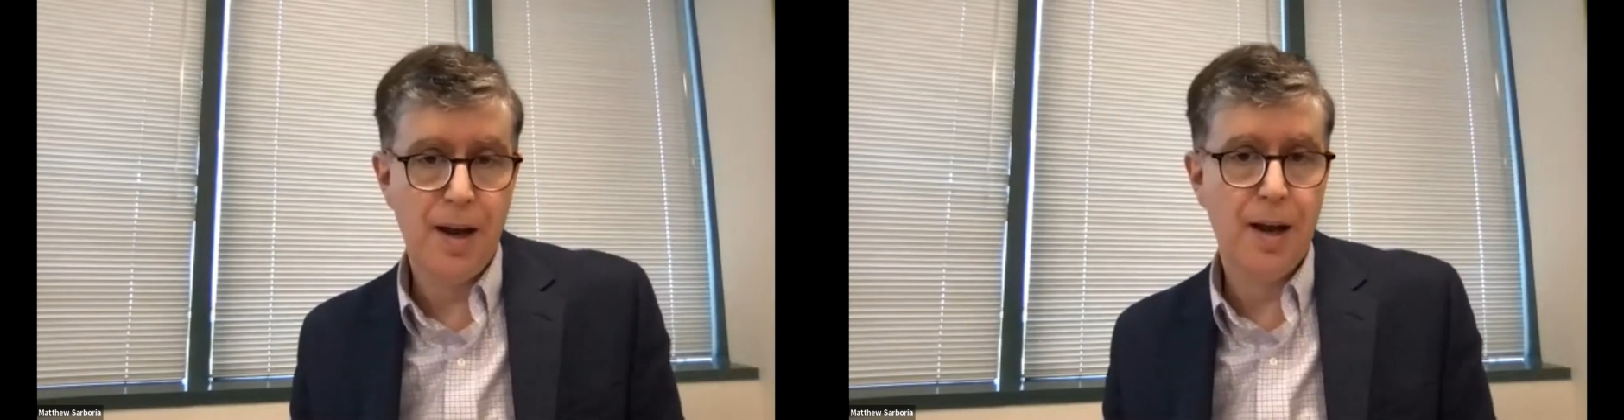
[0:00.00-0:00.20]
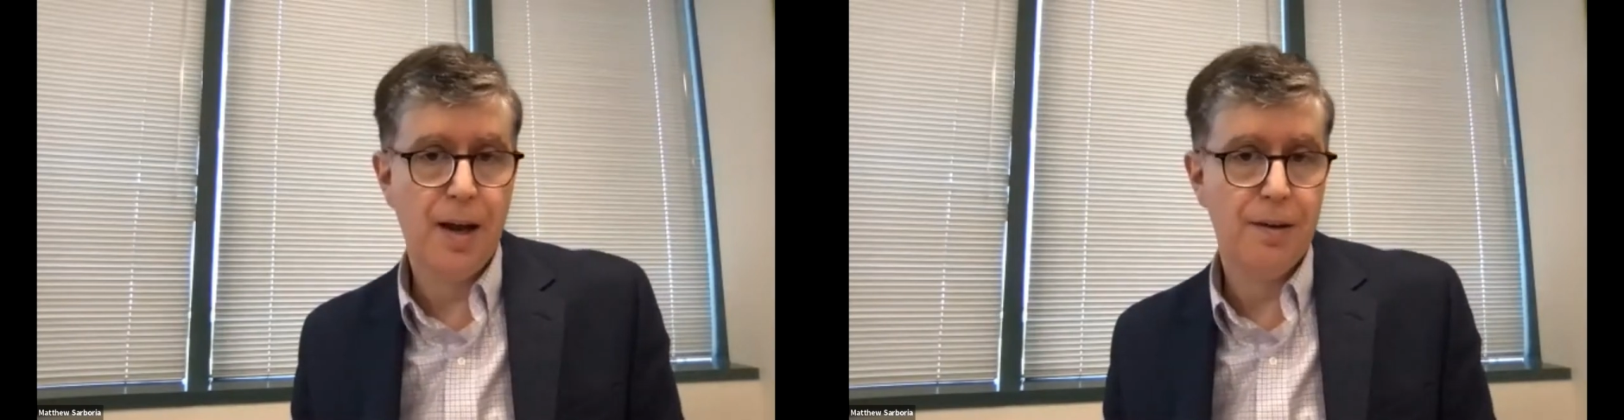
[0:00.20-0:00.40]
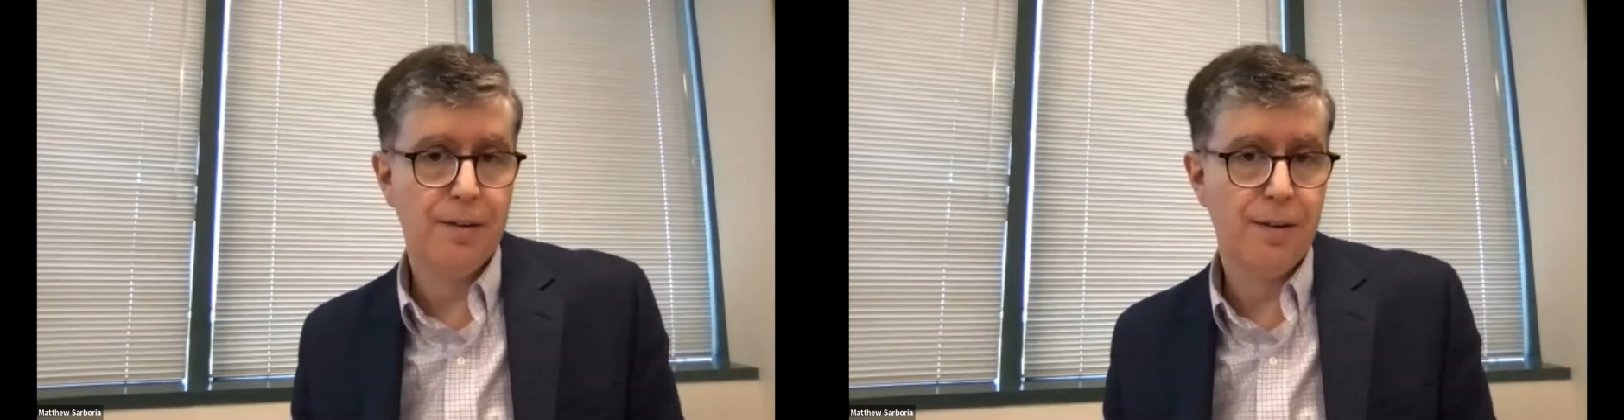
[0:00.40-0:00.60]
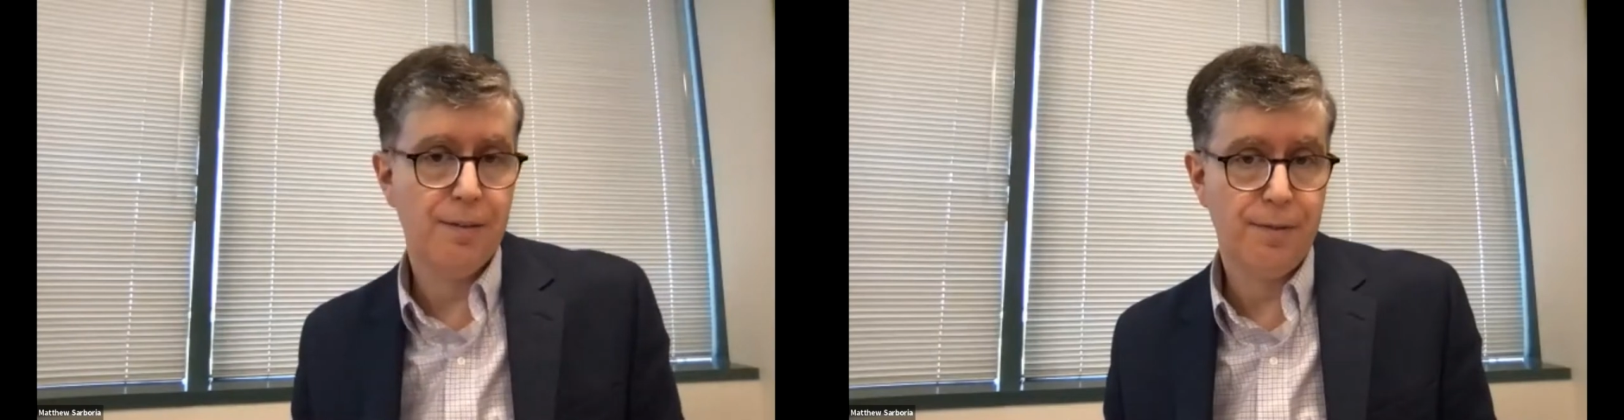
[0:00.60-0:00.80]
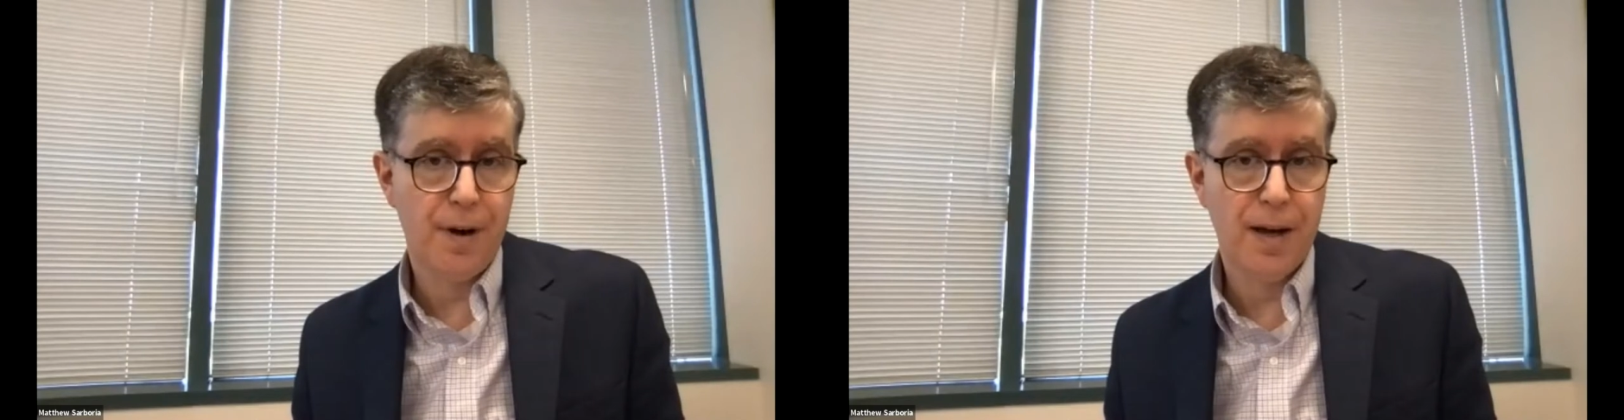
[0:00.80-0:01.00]
and
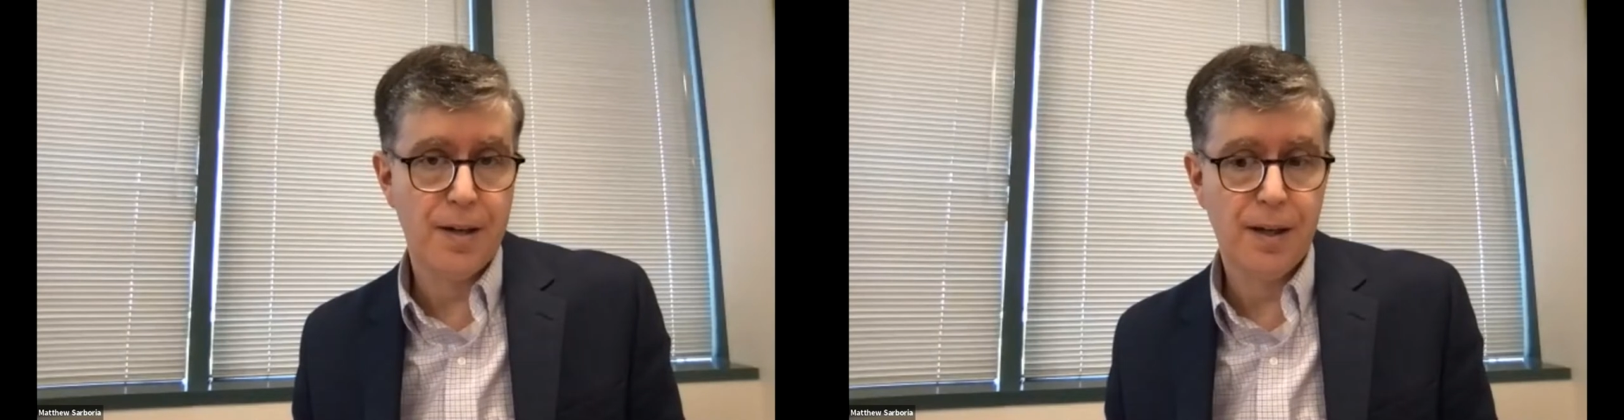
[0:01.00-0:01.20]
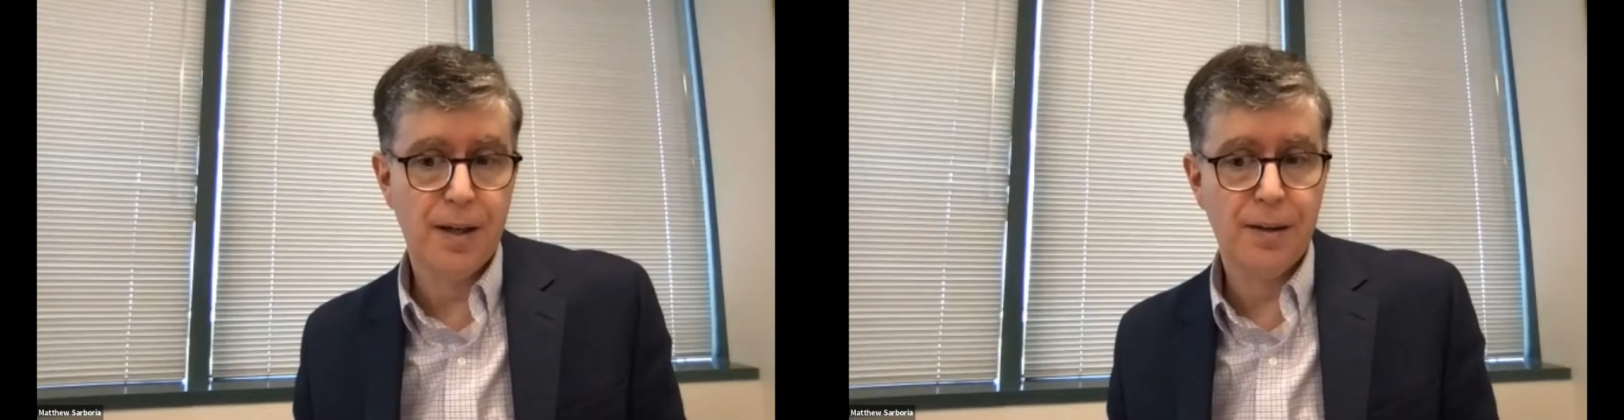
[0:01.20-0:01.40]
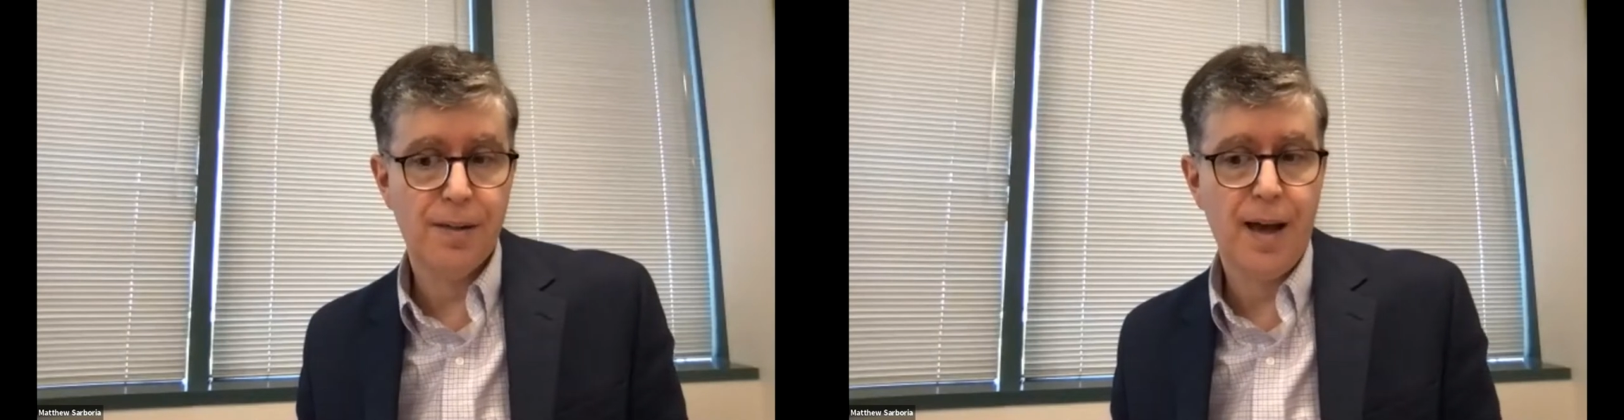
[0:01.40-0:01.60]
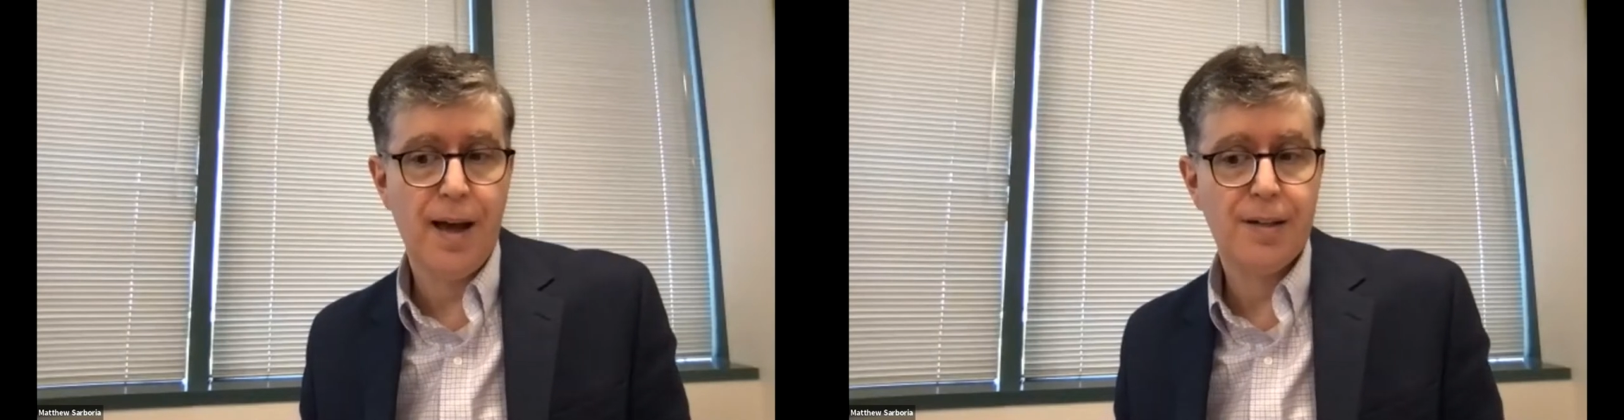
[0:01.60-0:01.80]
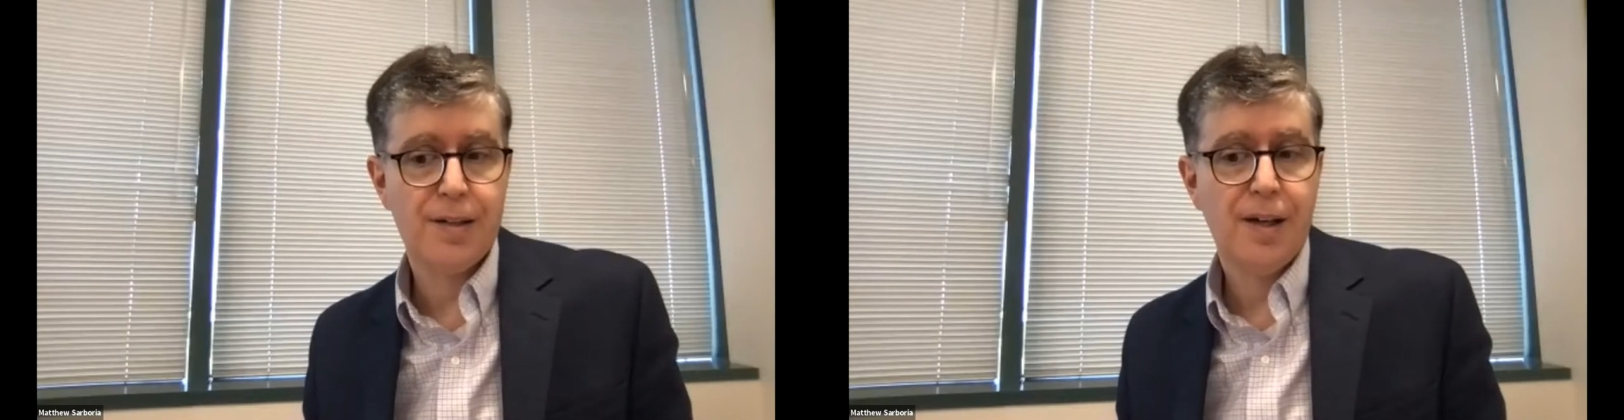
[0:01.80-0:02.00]
finding
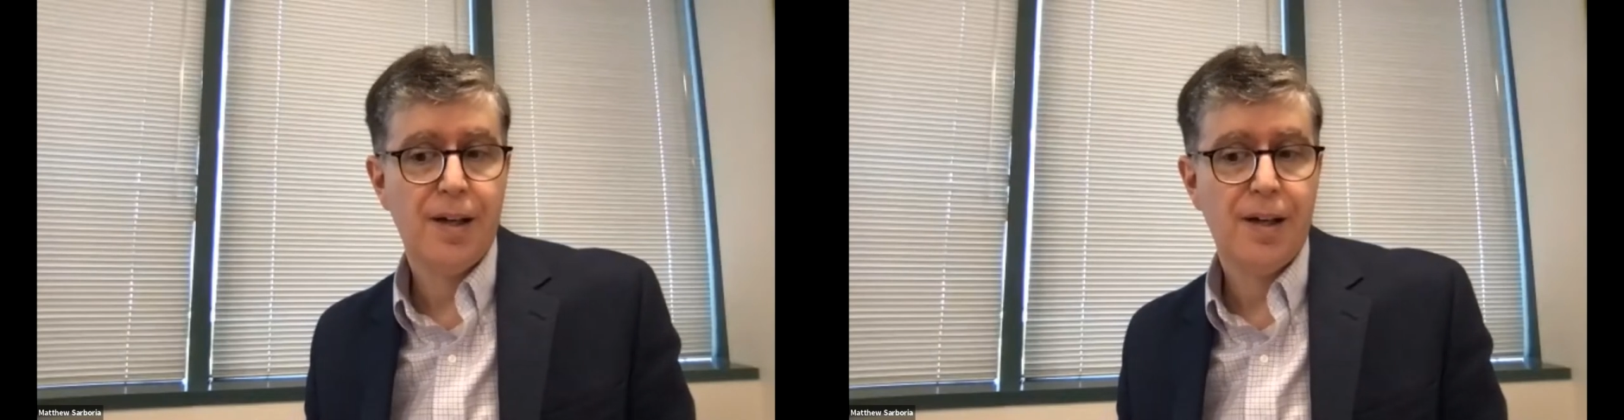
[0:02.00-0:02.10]
that